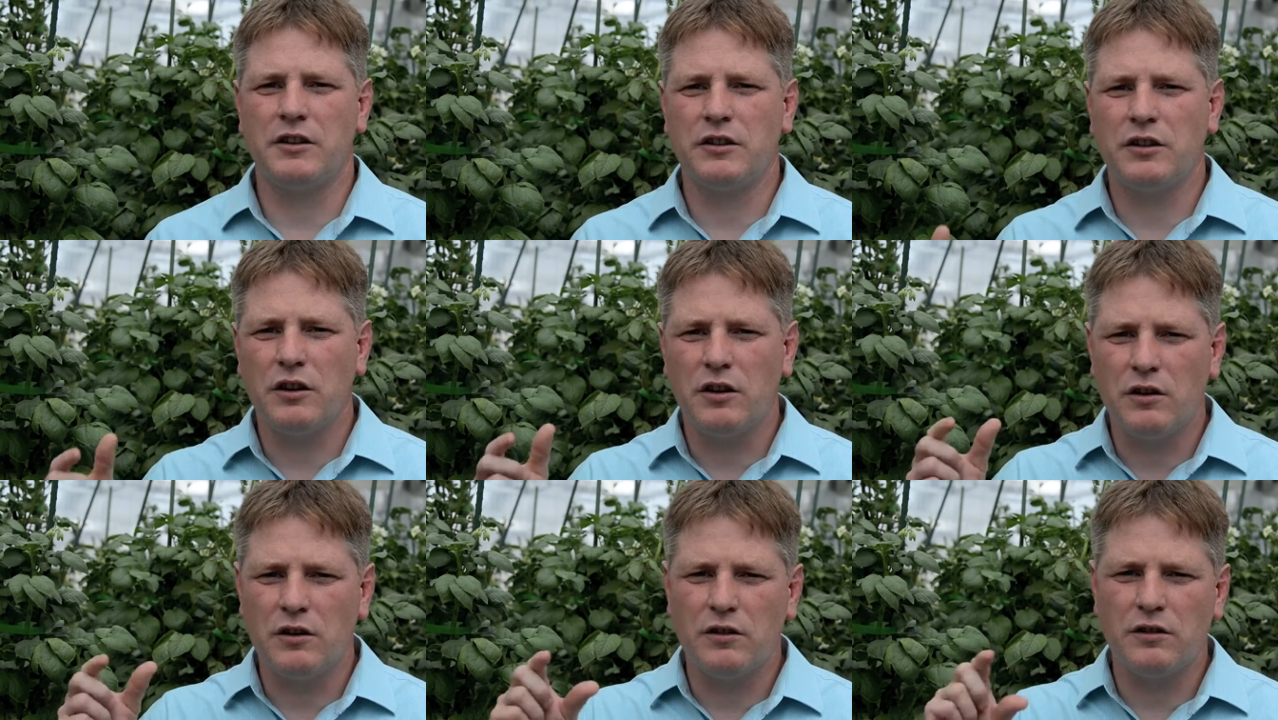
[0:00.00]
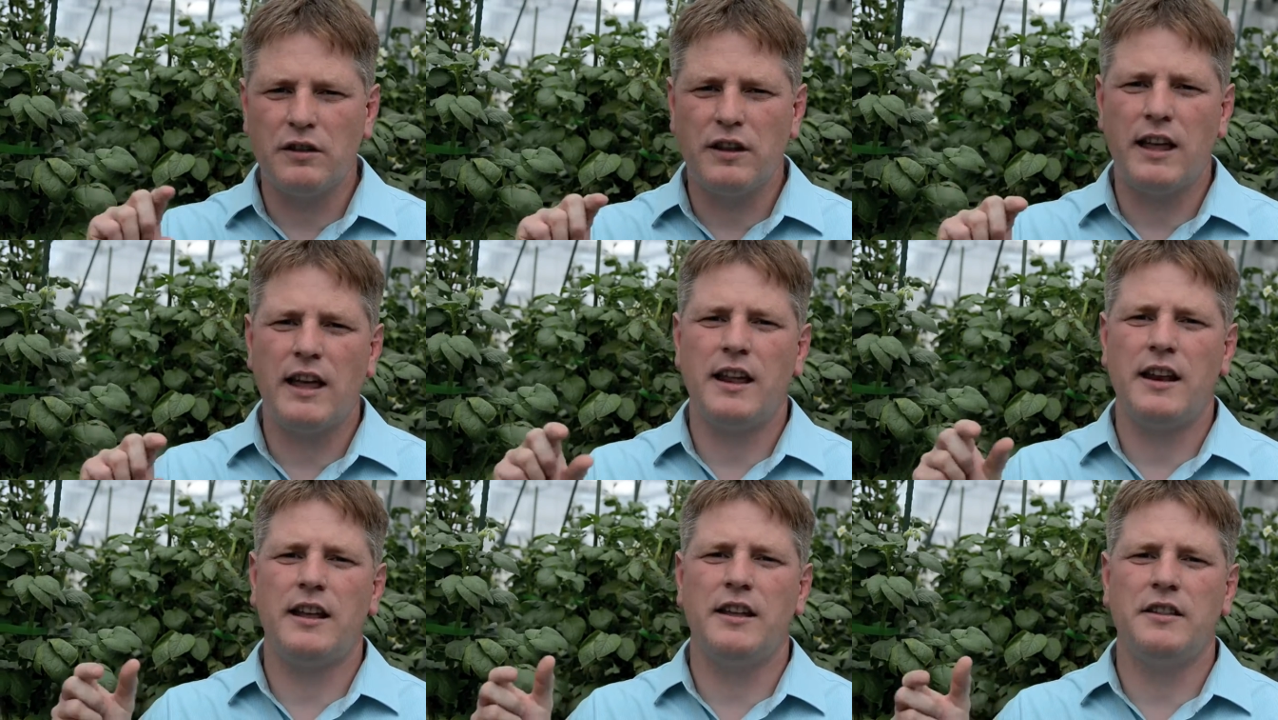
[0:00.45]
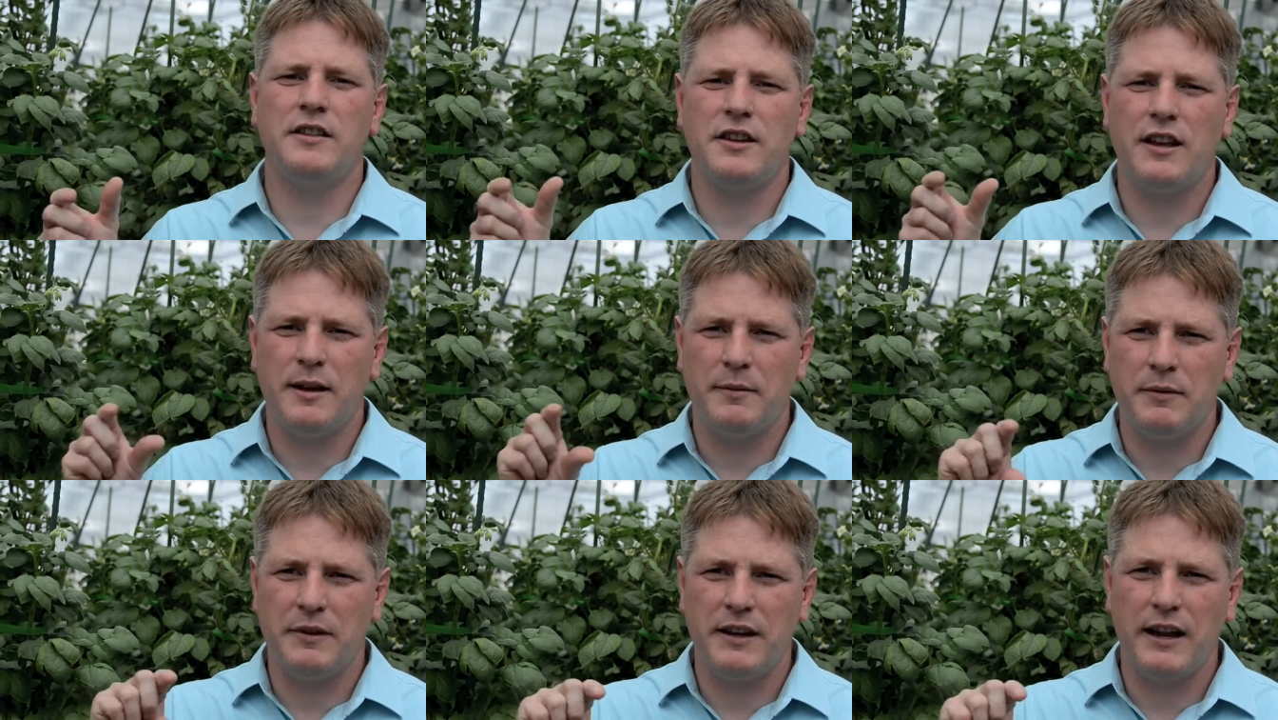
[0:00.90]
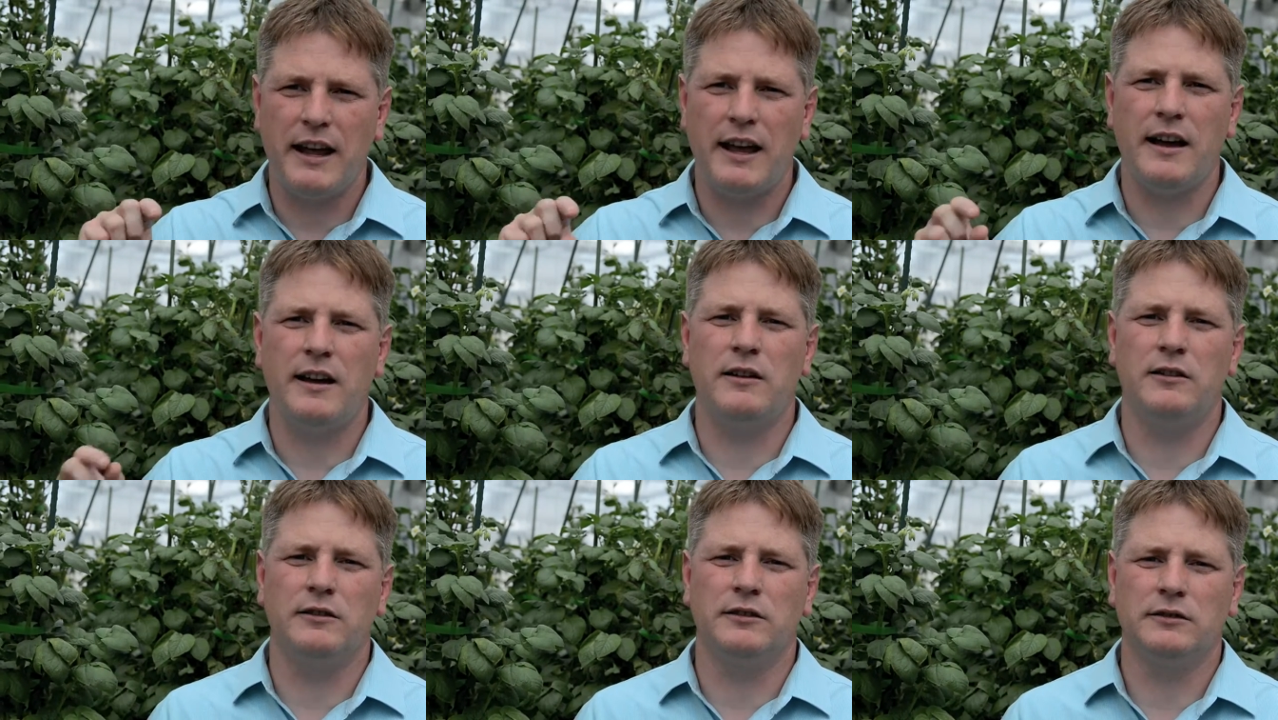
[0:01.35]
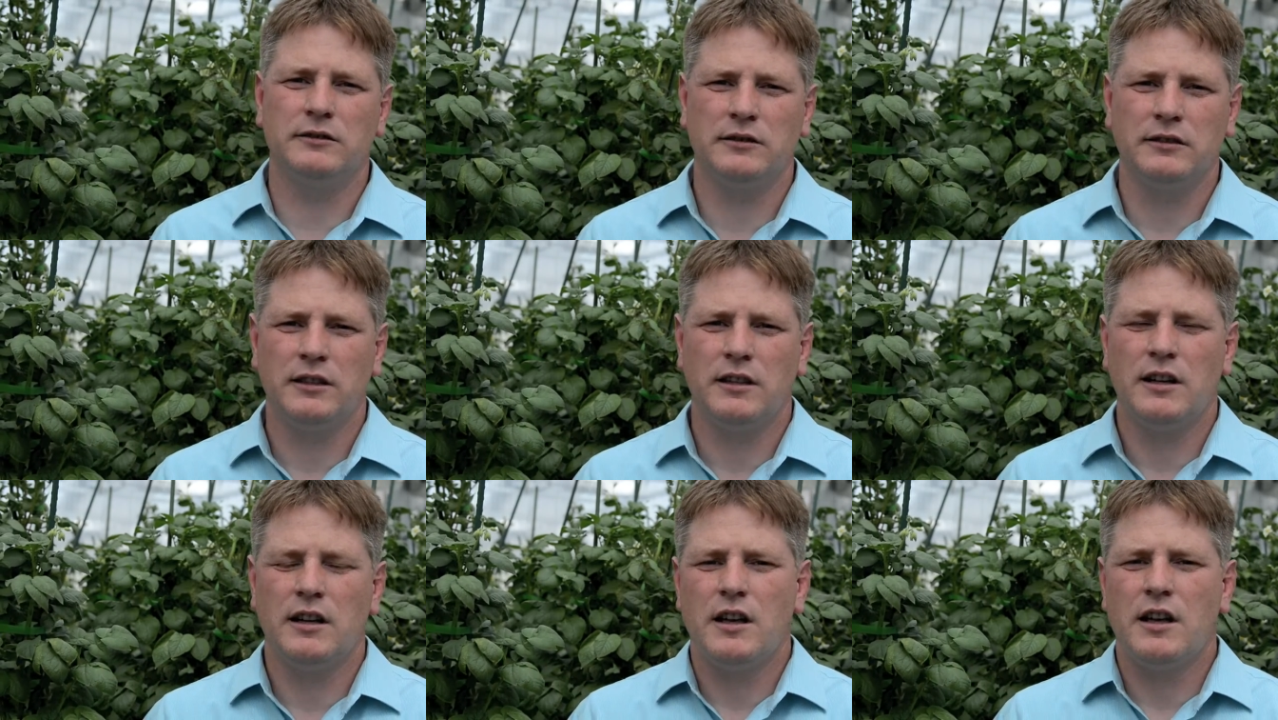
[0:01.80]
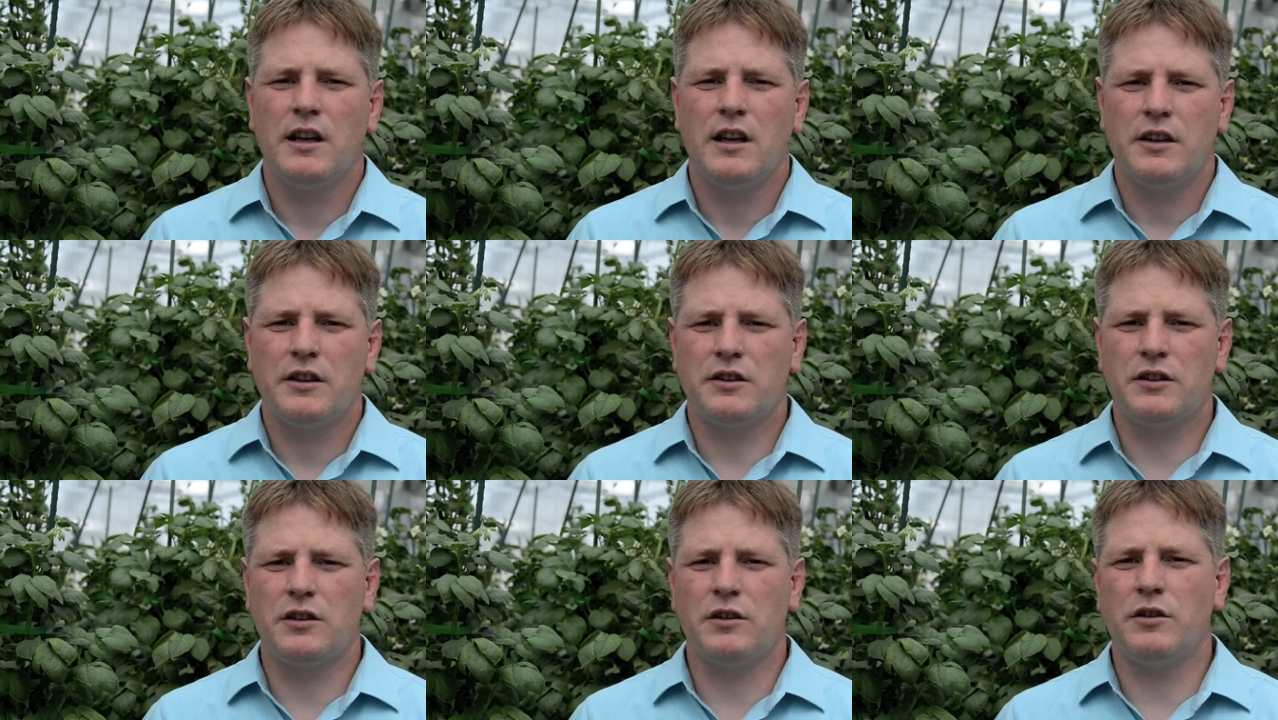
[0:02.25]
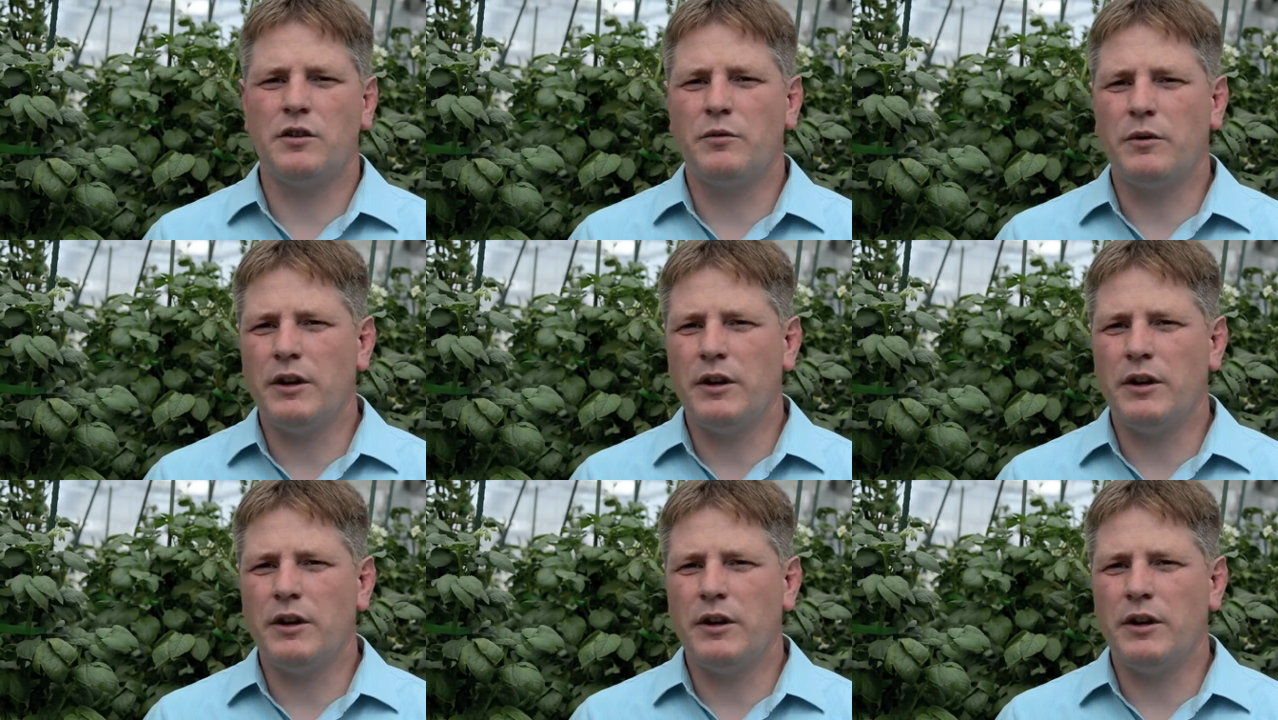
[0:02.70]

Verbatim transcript: turn that enzyme down so that we